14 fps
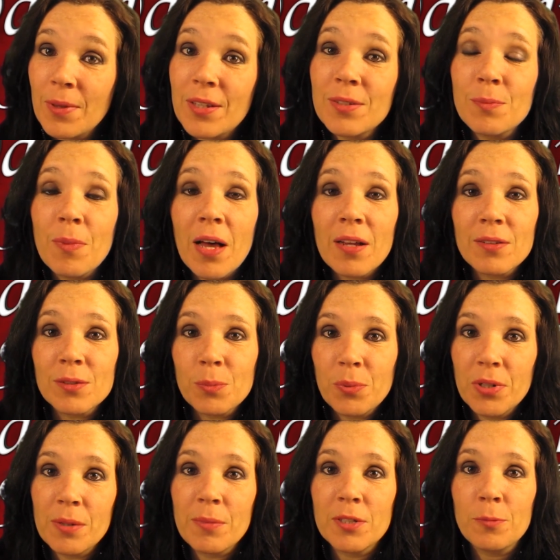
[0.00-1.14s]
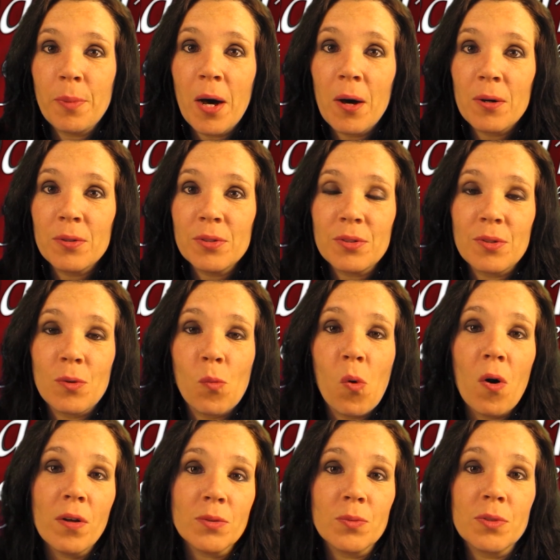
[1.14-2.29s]
because models pretty much pose so the
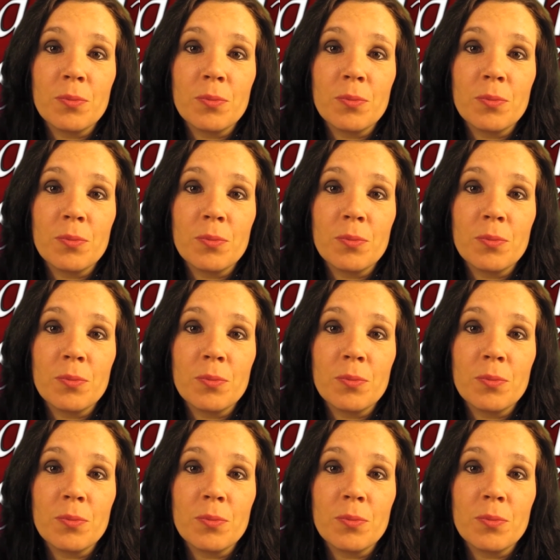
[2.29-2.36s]
waltz